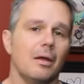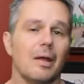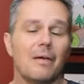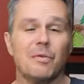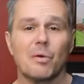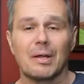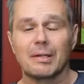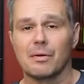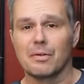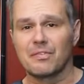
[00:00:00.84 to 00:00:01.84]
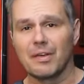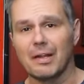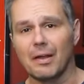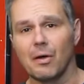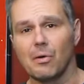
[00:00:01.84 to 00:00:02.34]
Now if you clicked on the
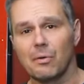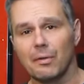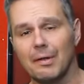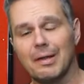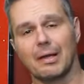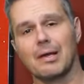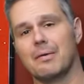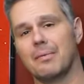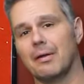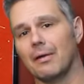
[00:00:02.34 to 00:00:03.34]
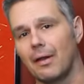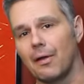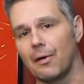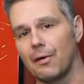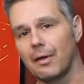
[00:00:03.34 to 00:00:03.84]
video, you didn't come here to
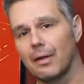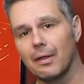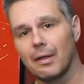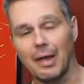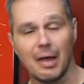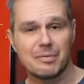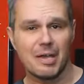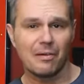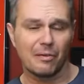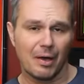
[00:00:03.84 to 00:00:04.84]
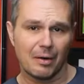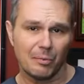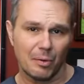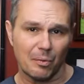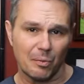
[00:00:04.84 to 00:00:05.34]
learn camshaft grinding
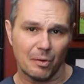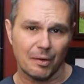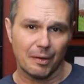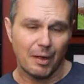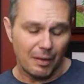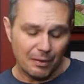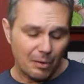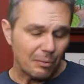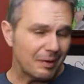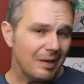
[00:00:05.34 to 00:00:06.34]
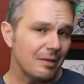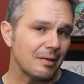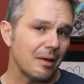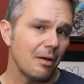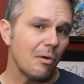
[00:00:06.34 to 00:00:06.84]
101. You don't need
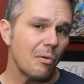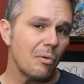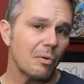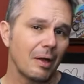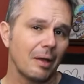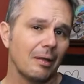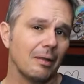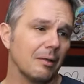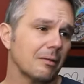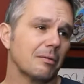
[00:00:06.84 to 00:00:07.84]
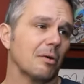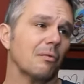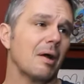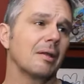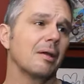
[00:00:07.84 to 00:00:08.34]
to know
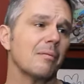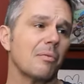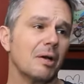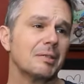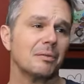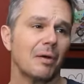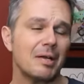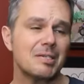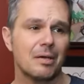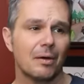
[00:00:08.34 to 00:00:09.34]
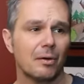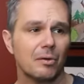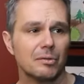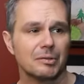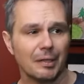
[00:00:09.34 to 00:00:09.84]
corrected compression
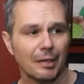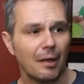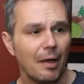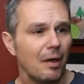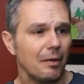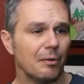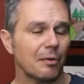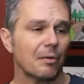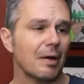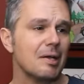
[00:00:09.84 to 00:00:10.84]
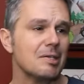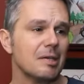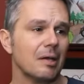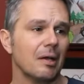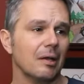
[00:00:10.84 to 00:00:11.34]
ratios and
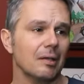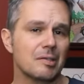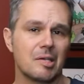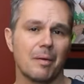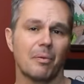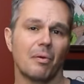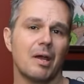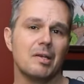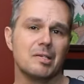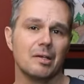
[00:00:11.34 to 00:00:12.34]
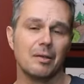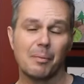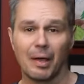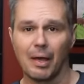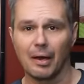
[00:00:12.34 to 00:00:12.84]
duration and separation to
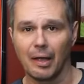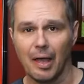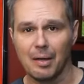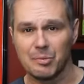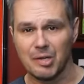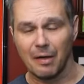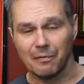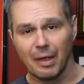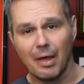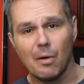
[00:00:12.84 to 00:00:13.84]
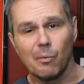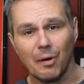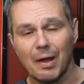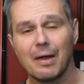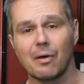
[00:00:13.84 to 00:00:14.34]
pick out a camshaft.
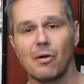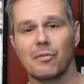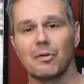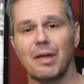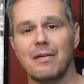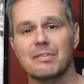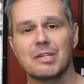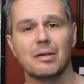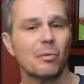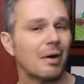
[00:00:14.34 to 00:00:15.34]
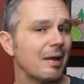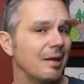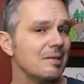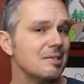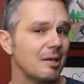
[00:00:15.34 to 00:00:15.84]
We're not Arthur Davidson. We're
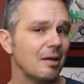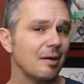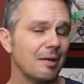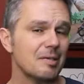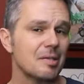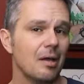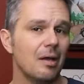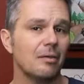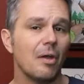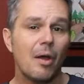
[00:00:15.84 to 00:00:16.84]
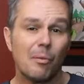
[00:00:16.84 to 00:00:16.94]
not engineering these things.